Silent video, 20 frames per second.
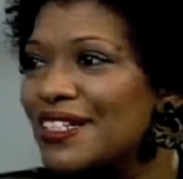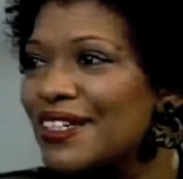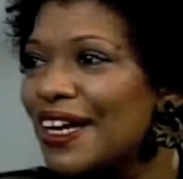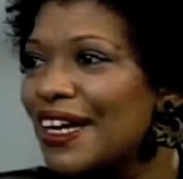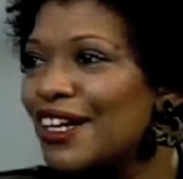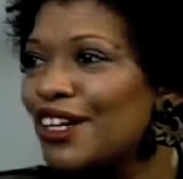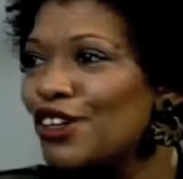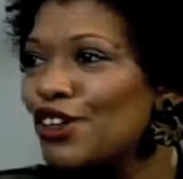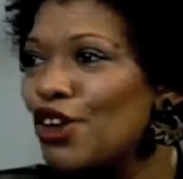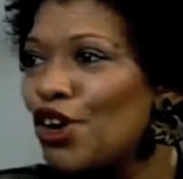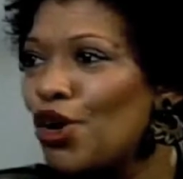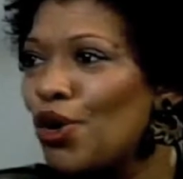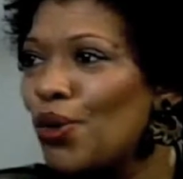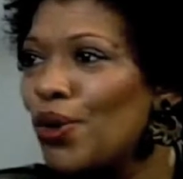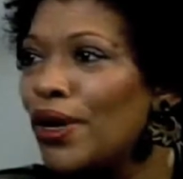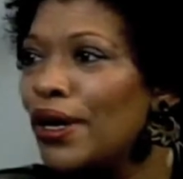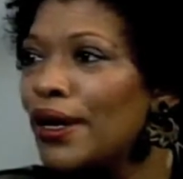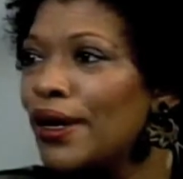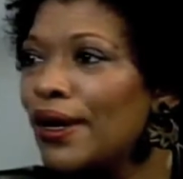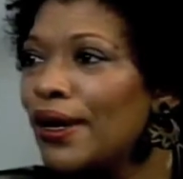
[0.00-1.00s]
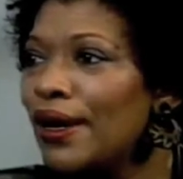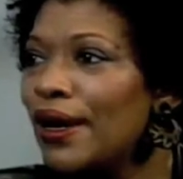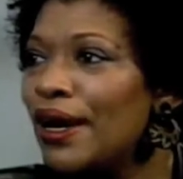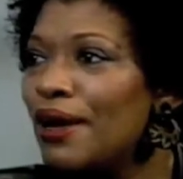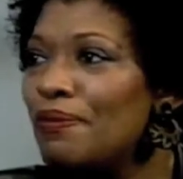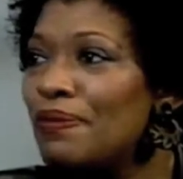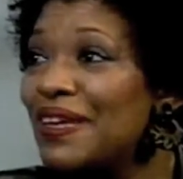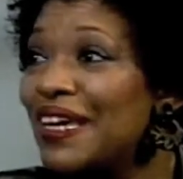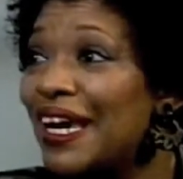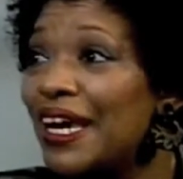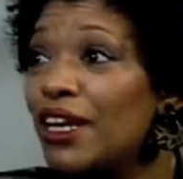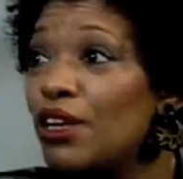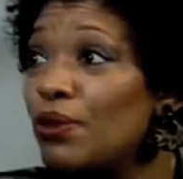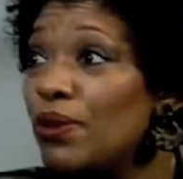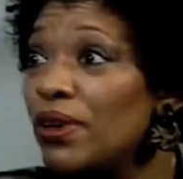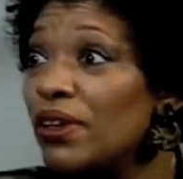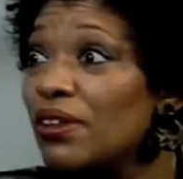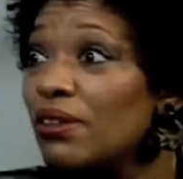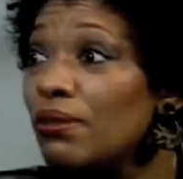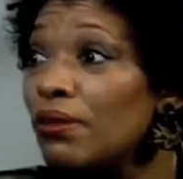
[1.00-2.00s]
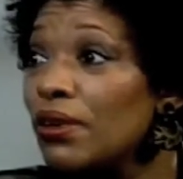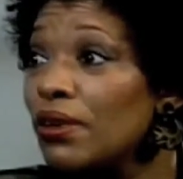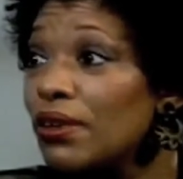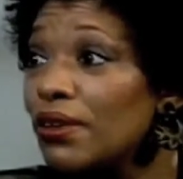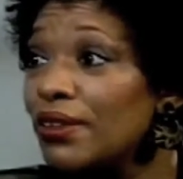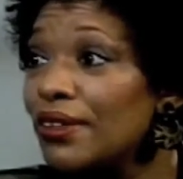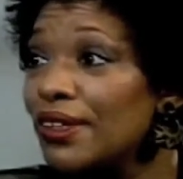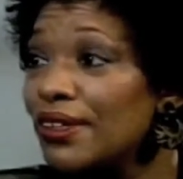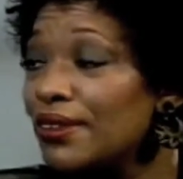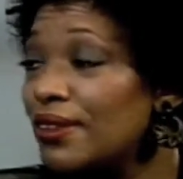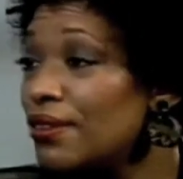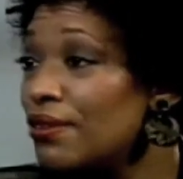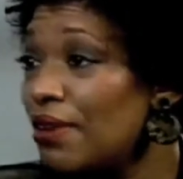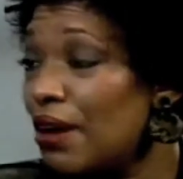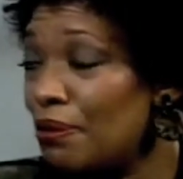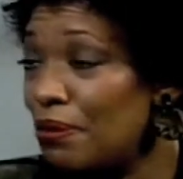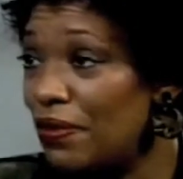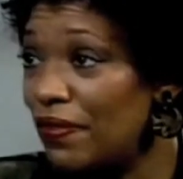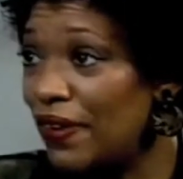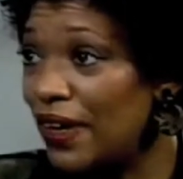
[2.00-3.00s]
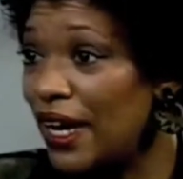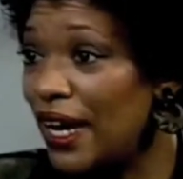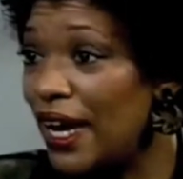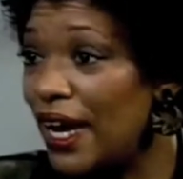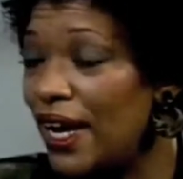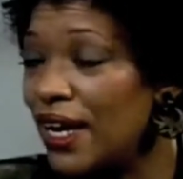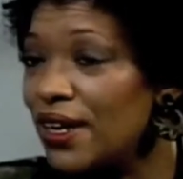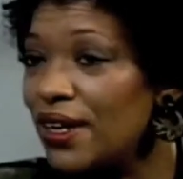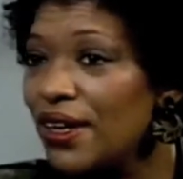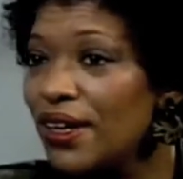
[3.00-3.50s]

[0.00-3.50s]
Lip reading: I could go and be anywhere in the world at the drop of a hat.